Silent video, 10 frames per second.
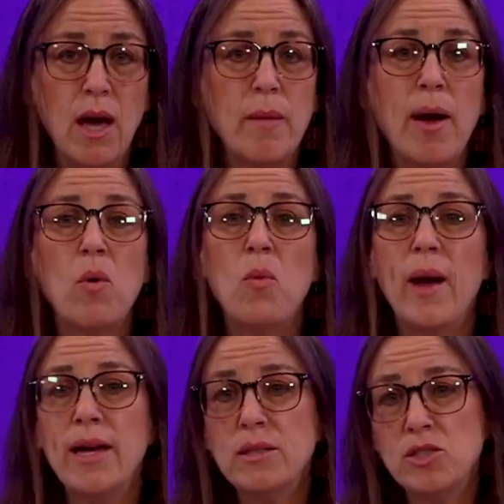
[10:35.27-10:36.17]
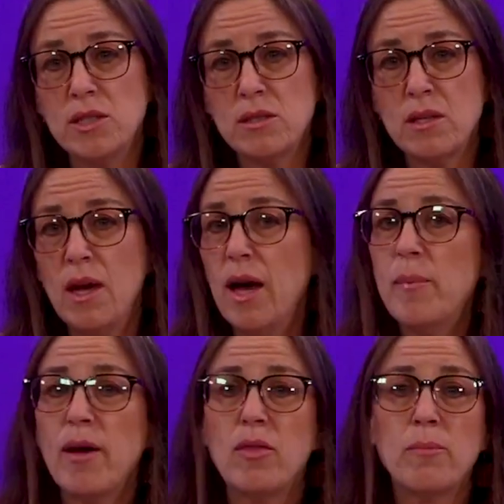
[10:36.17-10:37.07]
about wages,
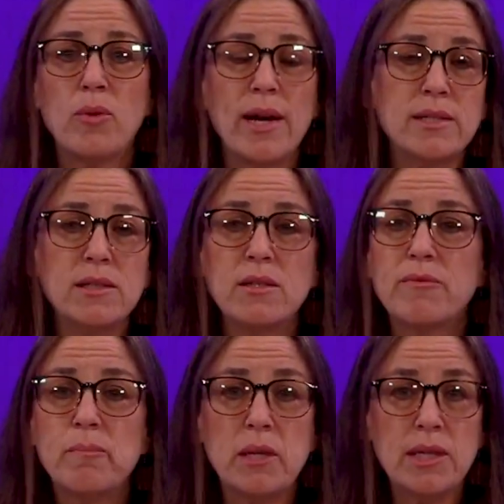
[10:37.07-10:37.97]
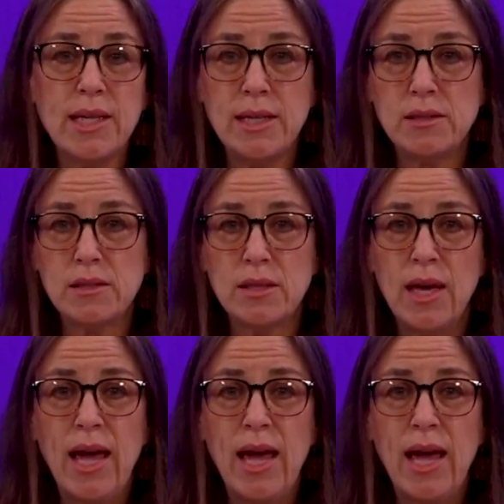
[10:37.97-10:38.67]
about the presence of police,